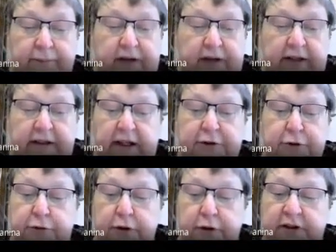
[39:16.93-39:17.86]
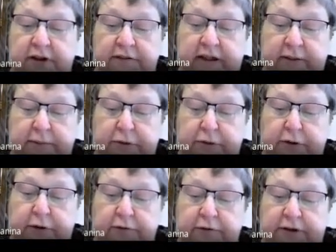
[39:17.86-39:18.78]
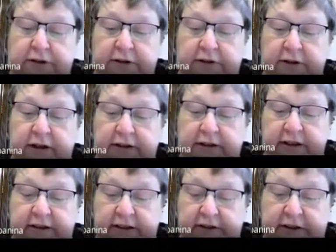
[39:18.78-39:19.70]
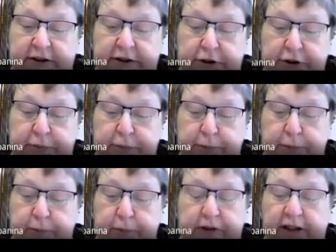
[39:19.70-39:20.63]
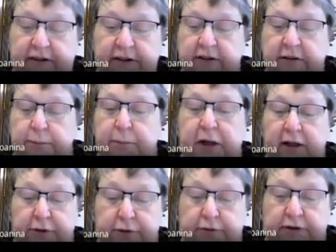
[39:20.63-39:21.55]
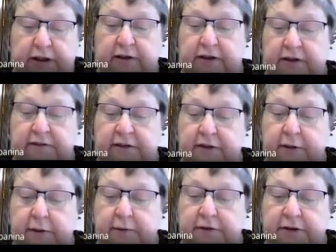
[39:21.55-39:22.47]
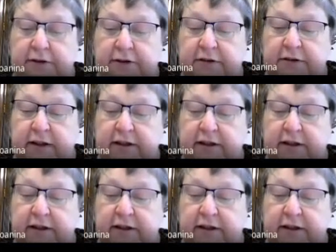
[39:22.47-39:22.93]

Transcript: I do not have time to go over this. I guess I didn't plan to really even go over this.